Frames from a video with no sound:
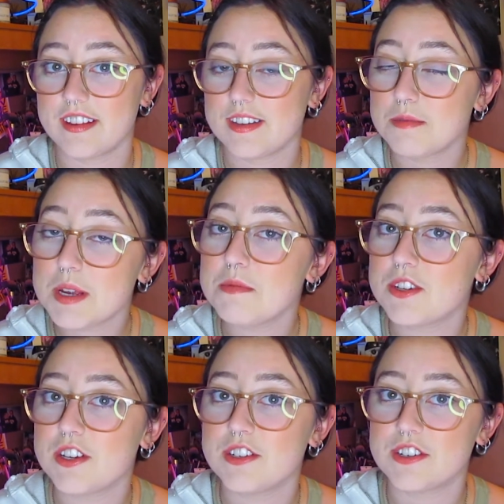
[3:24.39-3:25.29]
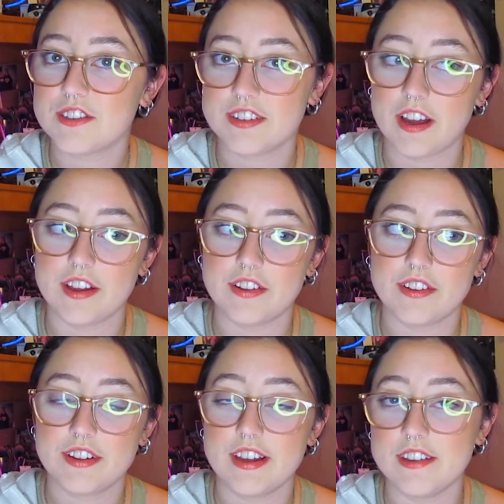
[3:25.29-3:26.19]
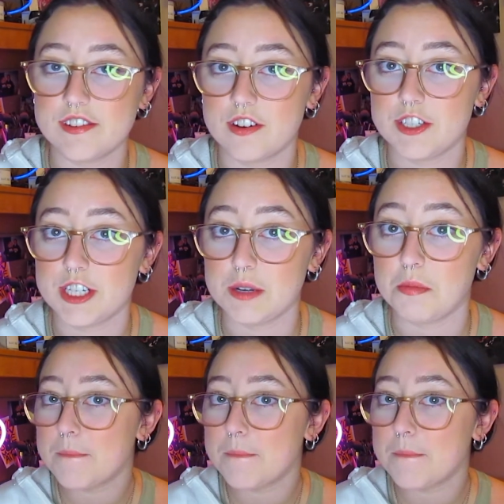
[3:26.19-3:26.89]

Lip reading: sometimes changing your style is not cheap,